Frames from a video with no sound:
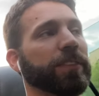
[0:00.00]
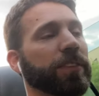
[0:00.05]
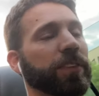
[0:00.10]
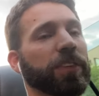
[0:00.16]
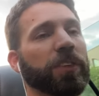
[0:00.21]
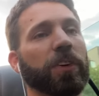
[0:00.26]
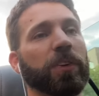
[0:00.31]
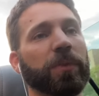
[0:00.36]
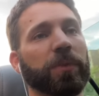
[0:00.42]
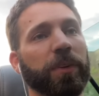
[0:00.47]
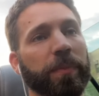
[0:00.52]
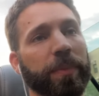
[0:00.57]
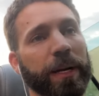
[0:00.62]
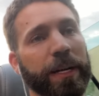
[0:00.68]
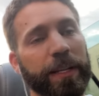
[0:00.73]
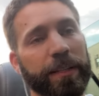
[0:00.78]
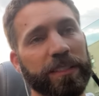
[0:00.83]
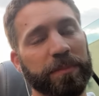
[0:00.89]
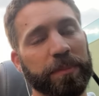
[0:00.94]
so you don't, your
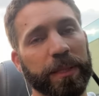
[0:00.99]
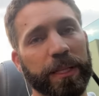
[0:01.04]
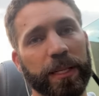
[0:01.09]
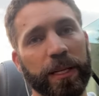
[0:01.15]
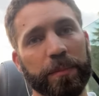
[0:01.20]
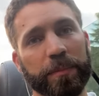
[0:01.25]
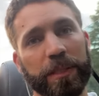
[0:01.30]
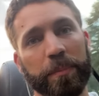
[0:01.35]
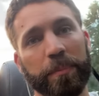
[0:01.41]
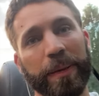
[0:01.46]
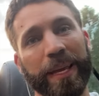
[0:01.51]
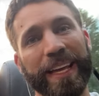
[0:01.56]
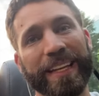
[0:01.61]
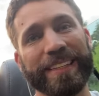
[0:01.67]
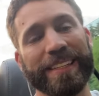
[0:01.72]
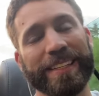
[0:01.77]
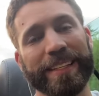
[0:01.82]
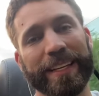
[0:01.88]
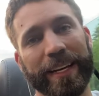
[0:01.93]
body doesn't become
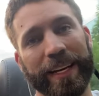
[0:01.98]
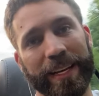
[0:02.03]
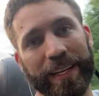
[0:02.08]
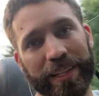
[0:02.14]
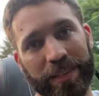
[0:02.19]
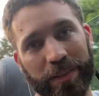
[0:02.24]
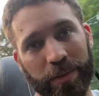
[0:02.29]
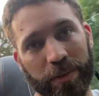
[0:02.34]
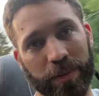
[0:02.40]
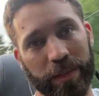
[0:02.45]
dependent on it or